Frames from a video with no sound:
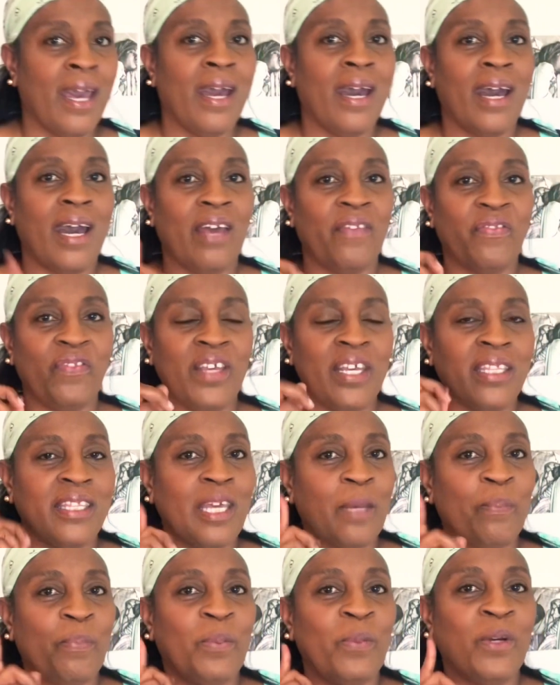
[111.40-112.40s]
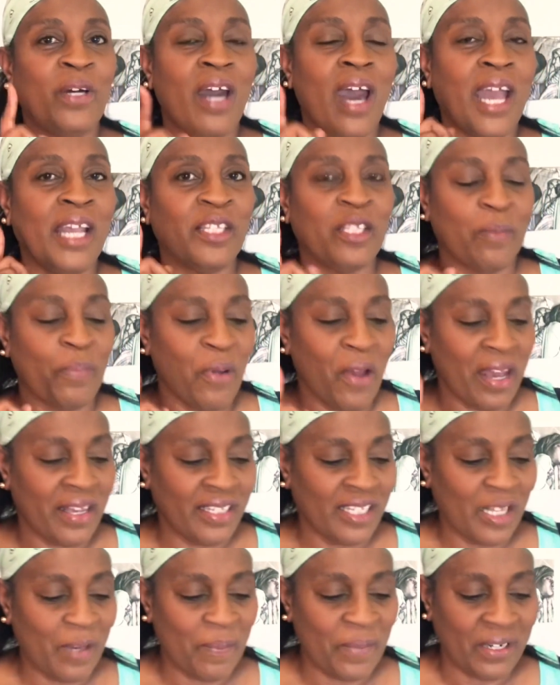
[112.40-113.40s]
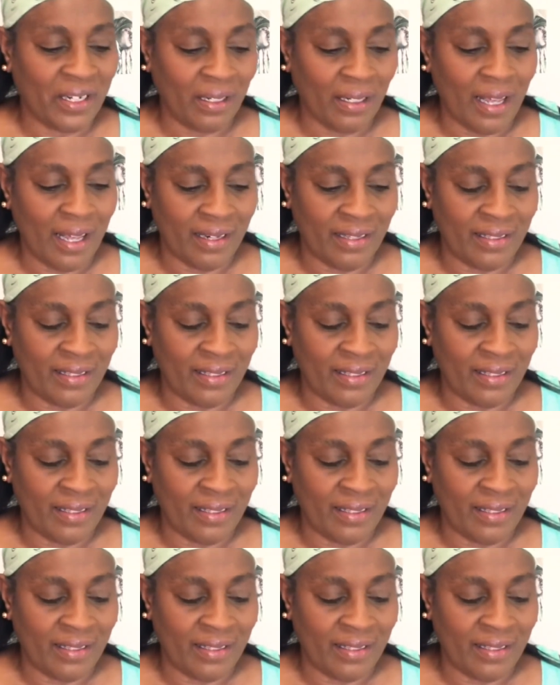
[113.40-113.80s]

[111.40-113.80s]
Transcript: I think they hiked the price up on a lot of